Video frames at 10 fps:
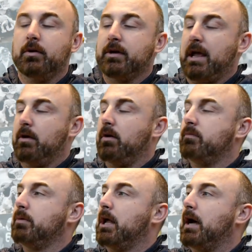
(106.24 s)
getting
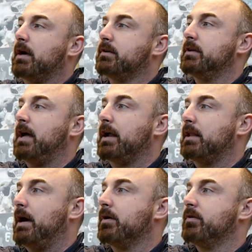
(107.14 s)
off blocks and not
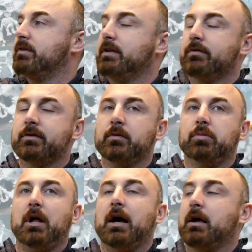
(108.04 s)
allowing receivers to
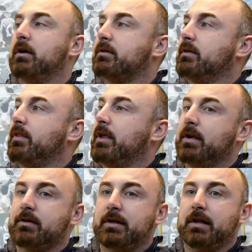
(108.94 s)
block us and
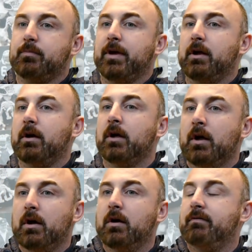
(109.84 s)
things. And that's been a
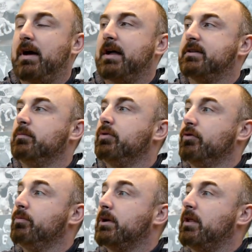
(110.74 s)
vast
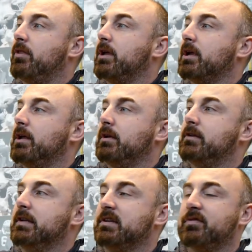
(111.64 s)
improvement, I think. And
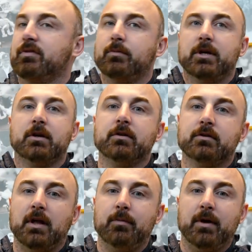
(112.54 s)
it's easy for me because
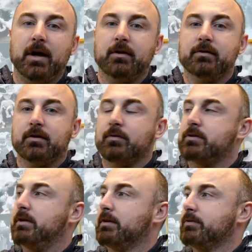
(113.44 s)
linebackers, that's
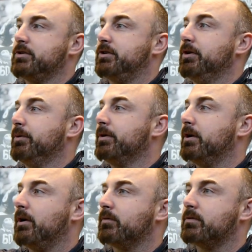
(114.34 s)
what you do, you
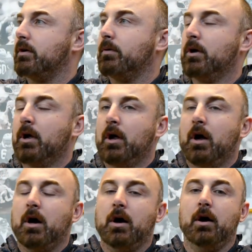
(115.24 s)
know. So,
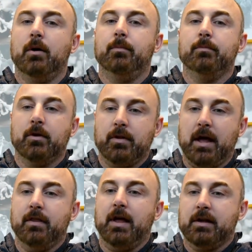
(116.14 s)

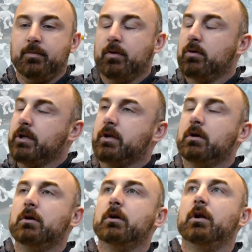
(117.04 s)
that's been really
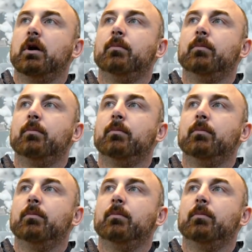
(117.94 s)
good.